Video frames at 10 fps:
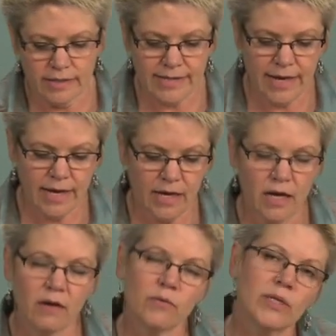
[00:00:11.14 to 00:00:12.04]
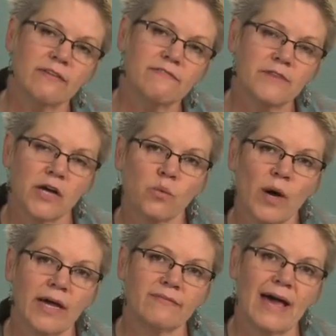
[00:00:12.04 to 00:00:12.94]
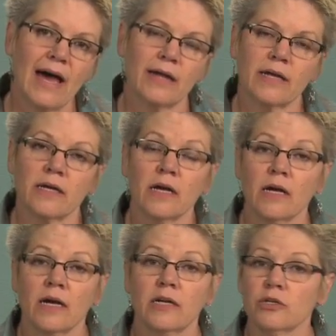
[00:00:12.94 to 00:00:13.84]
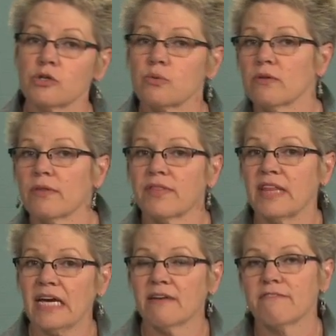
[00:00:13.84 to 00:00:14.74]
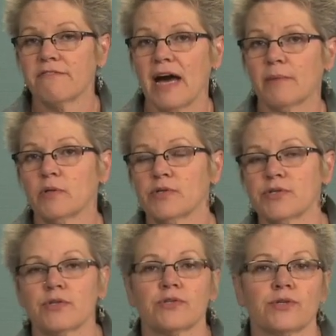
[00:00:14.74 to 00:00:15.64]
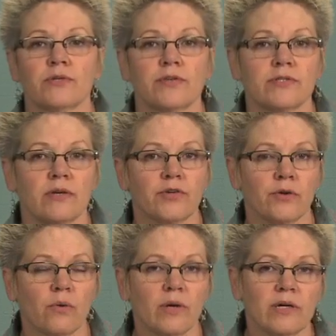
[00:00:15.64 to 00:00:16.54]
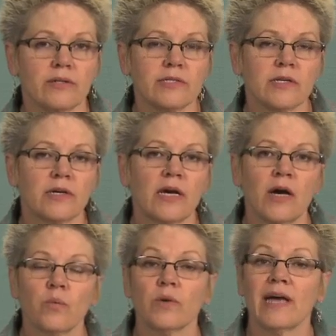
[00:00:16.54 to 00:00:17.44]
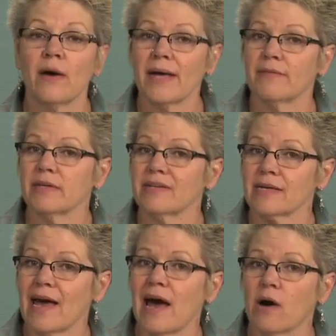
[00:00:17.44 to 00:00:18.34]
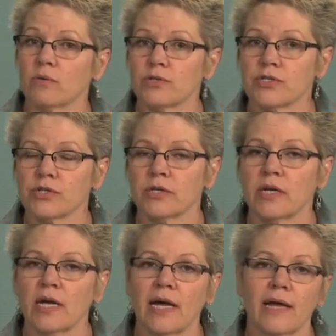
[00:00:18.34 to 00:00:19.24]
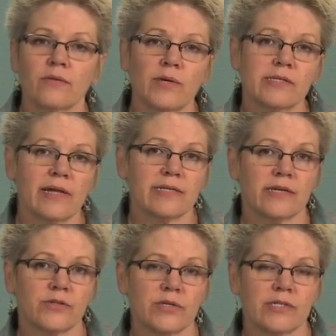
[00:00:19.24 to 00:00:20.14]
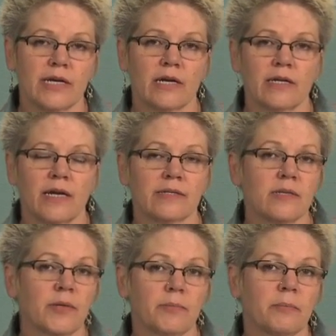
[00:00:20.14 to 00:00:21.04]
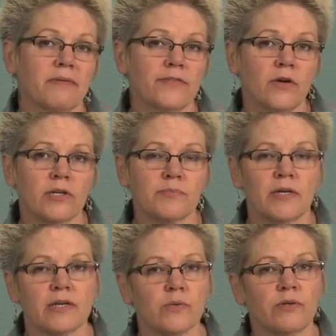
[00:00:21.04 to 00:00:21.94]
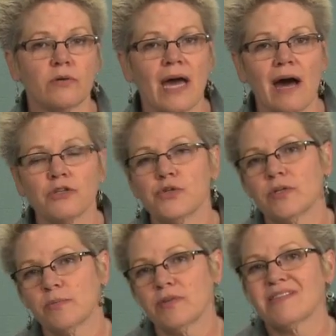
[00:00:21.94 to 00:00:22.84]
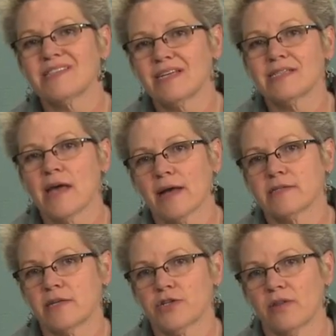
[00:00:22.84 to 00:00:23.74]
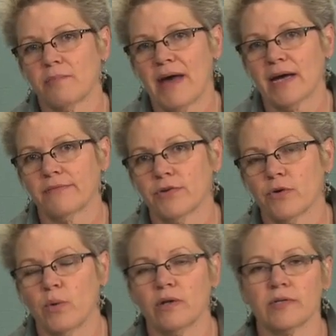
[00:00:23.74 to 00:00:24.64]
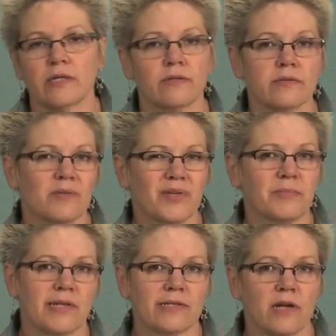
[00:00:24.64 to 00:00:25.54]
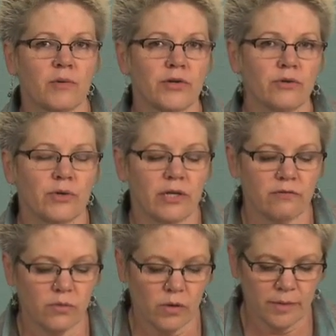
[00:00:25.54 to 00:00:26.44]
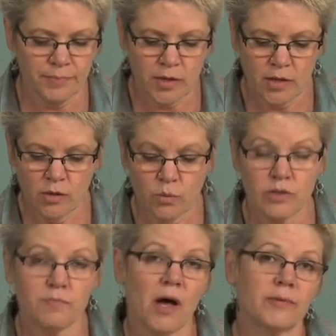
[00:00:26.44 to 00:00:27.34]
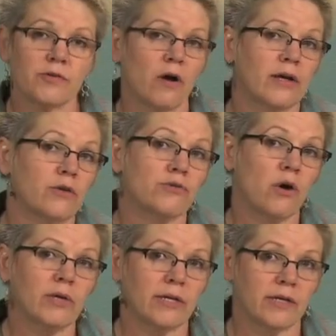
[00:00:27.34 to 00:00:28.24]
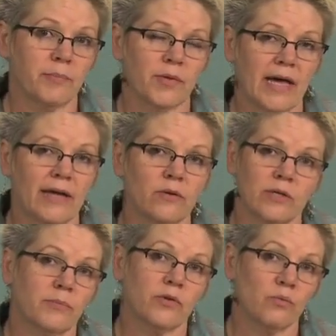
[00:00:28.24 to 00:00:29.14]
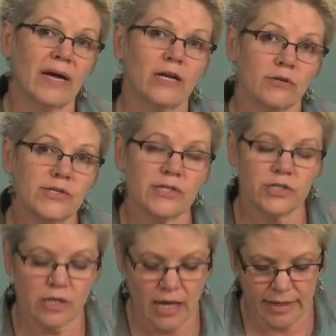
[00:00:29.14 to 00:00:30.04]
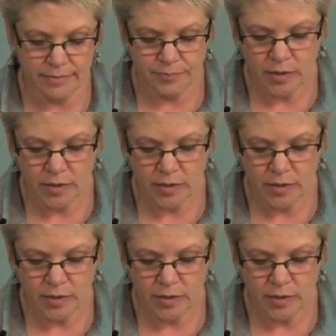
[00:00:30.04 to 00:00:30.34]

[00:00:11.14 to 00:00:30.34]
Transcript: is a really fun way of adding unusual thick fibers to the surface of your quilts without having to couch. And the reason that's interesting and some people prefer it is because when you couch, you end up with a zigzag stitch on the back of your quilt, and sometimes that's not what you're looking for. Whereas bobbin drawing, you don't end up with that. You end up with a regular stitch line.